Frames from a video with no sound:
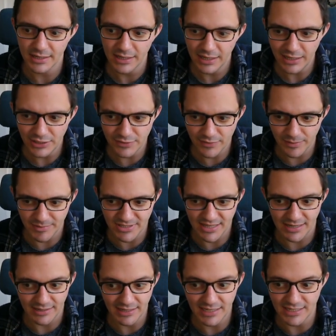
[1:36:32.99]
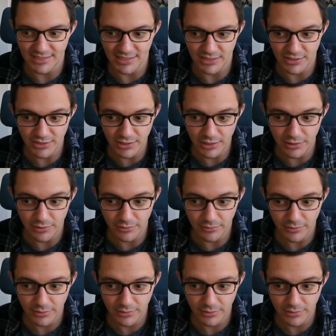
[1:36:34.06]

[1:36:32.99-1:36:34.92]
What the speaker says: Each of them is then easy to do